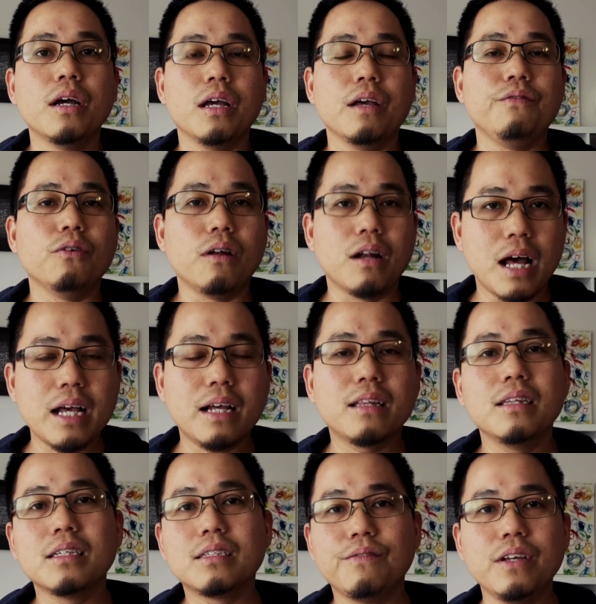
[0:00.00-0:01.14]
If you like
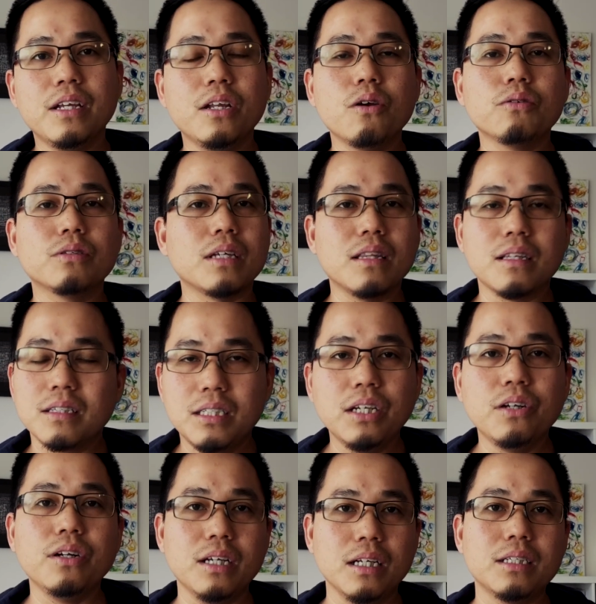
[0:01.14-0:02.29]
these videos and the
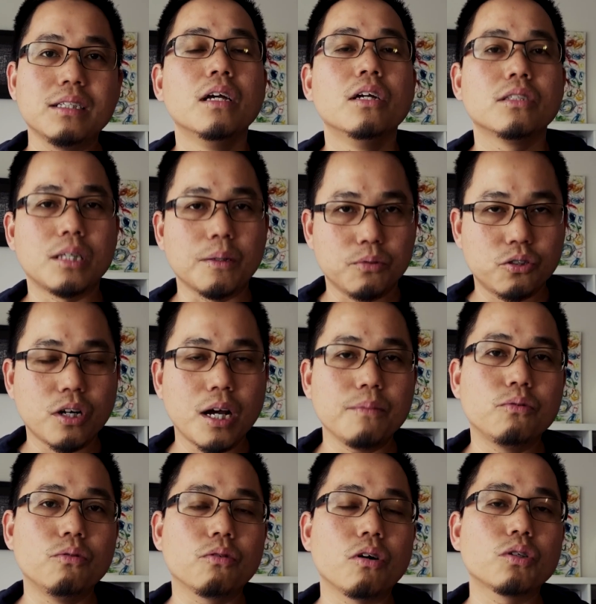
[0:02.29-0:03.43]
series, subscribe
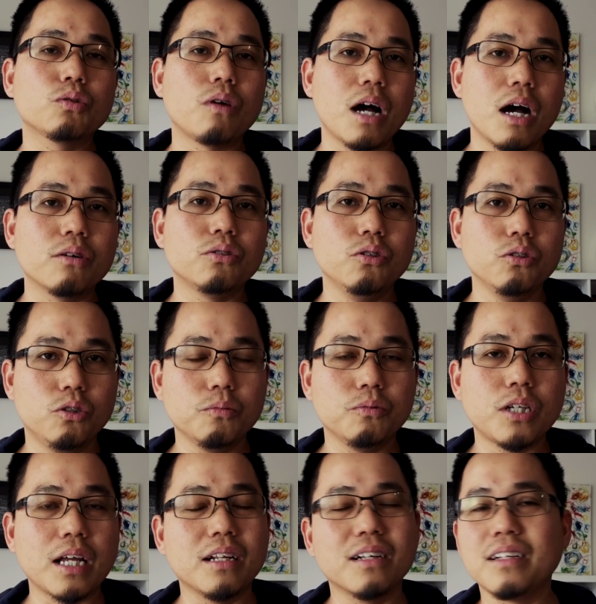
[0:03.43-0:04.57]
to Qaswa House YouTube
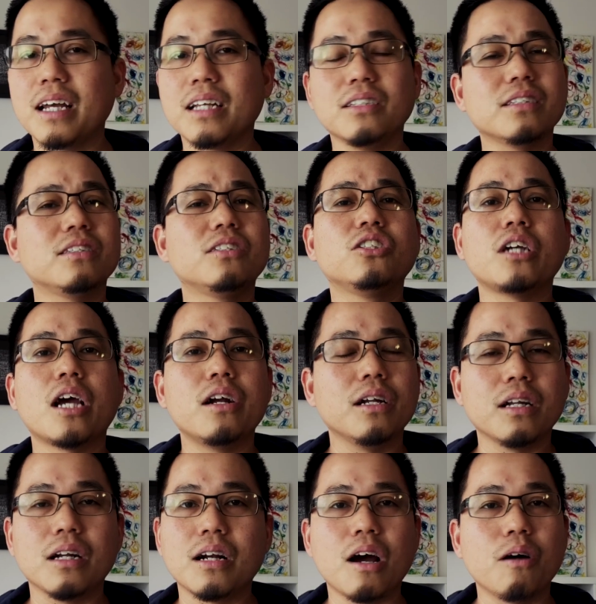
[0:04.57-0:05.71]
channel and just share it
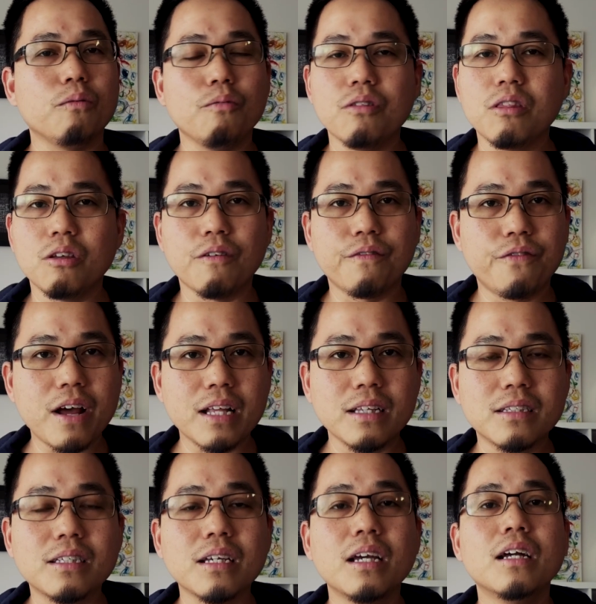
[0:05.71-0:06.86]
around with your
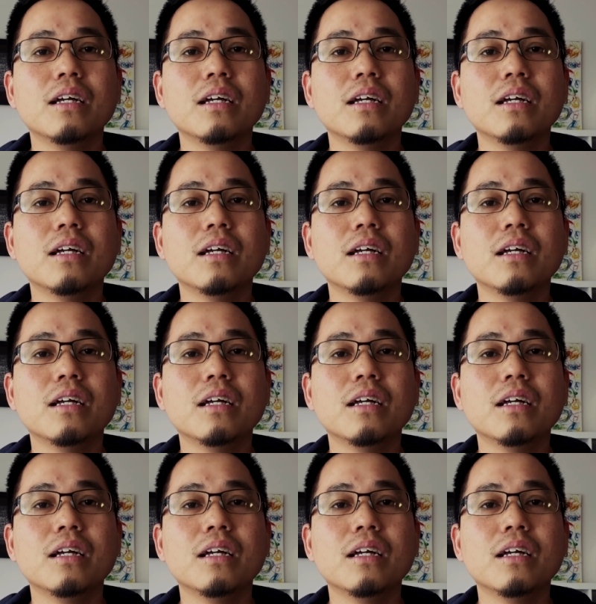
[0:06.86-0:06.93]
friends.